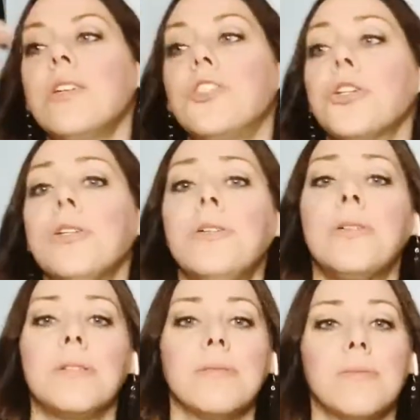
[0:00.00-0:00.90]

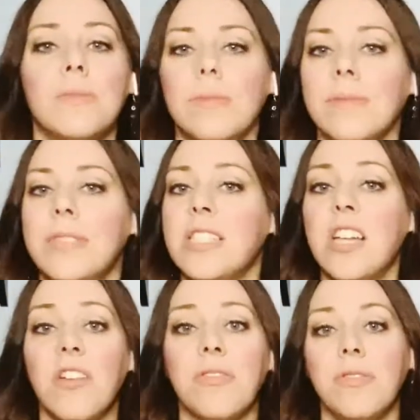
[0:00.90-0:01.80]
Journal.
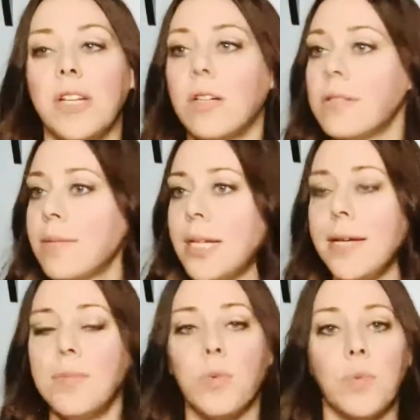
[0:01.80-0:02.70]
Stuff. You know,
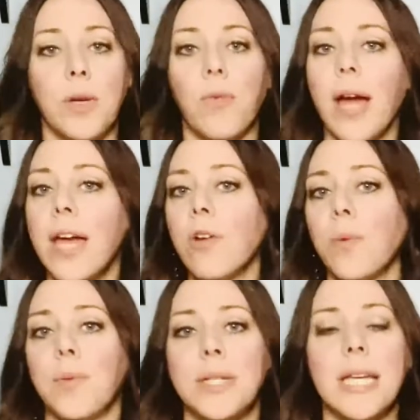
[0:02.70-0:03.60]
sometimes when we write or
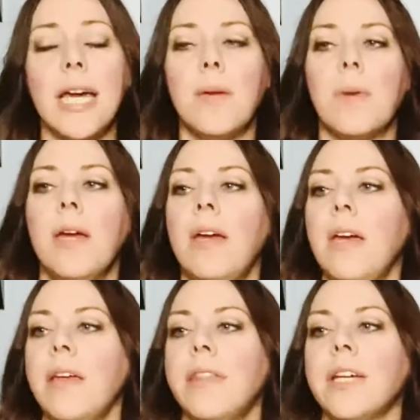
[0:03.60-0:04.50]
when we type,
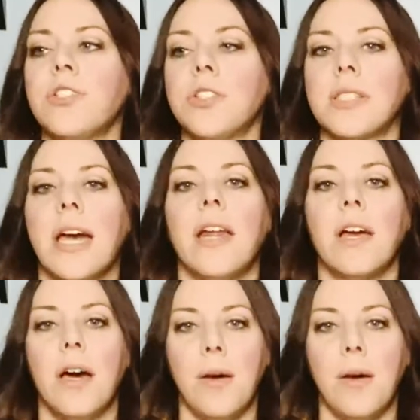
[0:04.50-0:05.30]
things just kind of